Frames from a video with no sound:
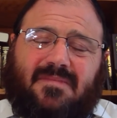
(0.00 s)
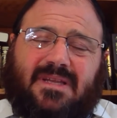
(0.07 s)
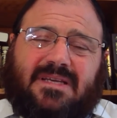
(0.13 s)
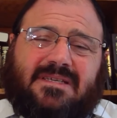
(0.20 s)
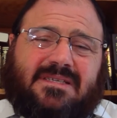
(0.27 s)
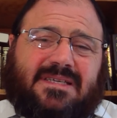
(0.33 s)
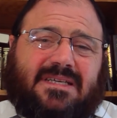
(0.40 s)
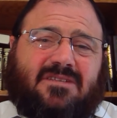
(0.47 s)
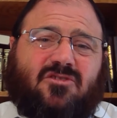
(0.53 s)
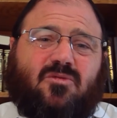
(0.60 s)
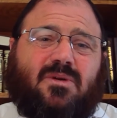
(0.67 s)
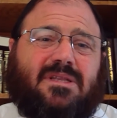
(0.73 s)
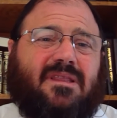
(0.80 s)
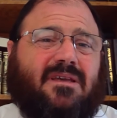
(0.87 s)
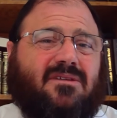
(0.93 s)
See to
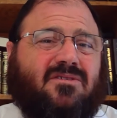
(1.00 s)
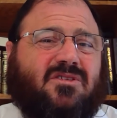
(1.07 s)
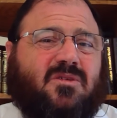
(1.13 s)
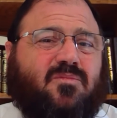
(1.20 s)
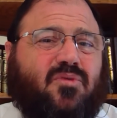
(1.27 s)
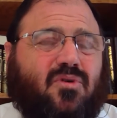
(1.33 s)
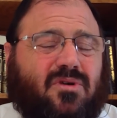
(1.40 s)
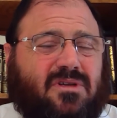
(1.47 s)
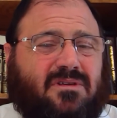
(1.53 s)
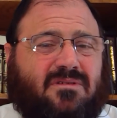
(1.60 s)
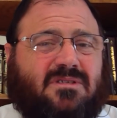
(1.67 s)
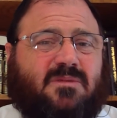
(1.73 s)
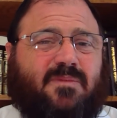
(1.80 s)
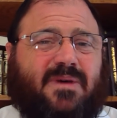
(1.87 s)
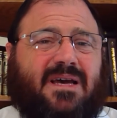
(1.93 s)
it that you support your
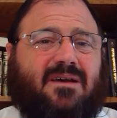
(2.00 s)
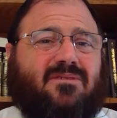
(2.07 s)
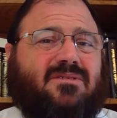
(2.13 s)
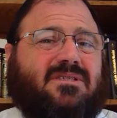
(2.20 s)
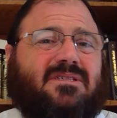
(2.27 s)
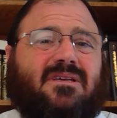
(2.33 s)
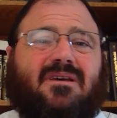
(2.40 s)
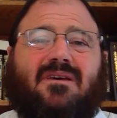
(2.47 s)
spouse.